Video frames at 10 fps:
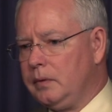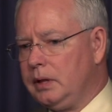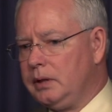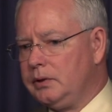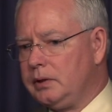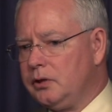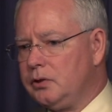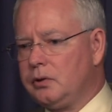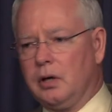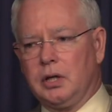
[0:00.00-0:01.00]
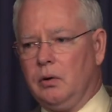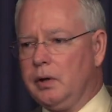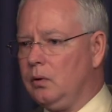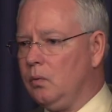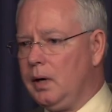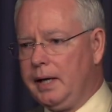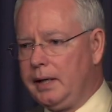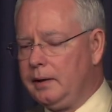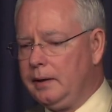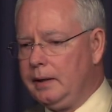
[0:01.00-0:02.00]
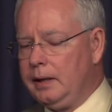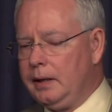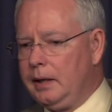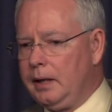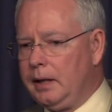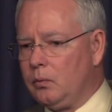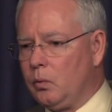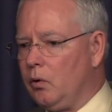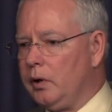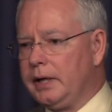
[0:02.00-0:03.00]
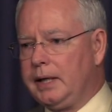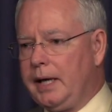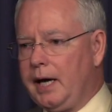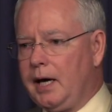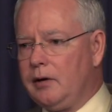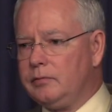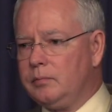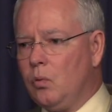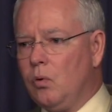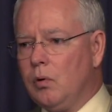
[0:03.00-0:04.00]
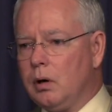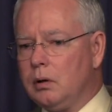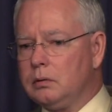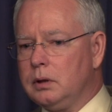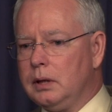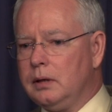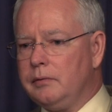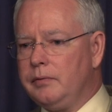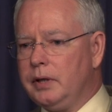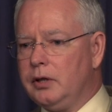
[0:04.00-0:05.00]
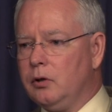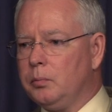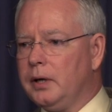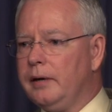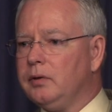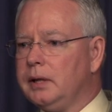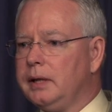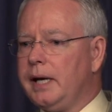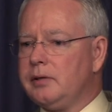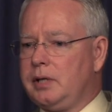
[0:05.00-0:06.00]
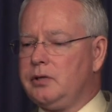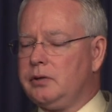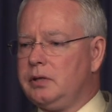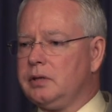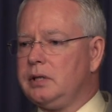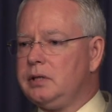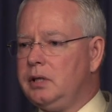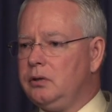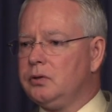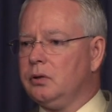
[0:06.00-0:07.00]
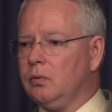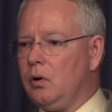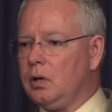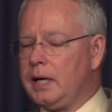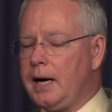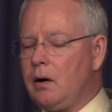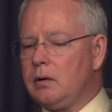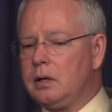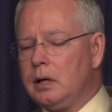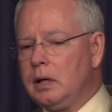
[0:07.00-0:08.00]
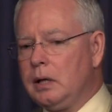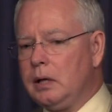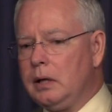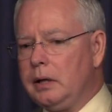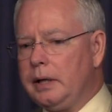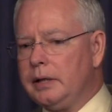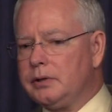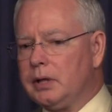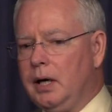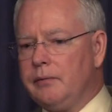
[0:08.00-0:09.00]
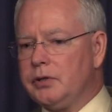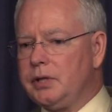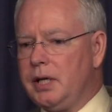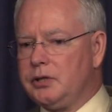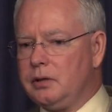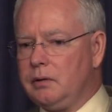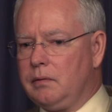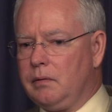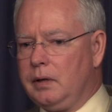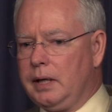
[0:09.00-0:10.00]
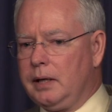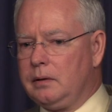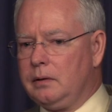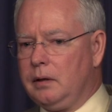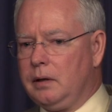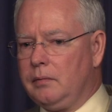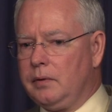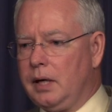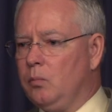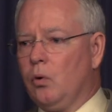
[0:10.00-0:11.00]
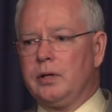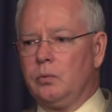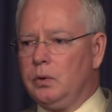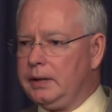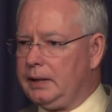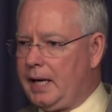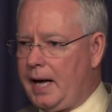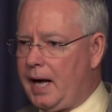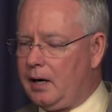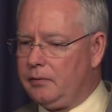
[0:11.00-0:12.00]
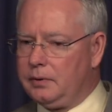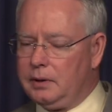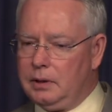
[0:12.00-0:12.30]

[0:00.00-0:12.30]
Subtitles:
These issues aren't going away, and we're only going to have more video prevalent as agencies continue to roll it out. And it's a conversation that I'm more than willing to have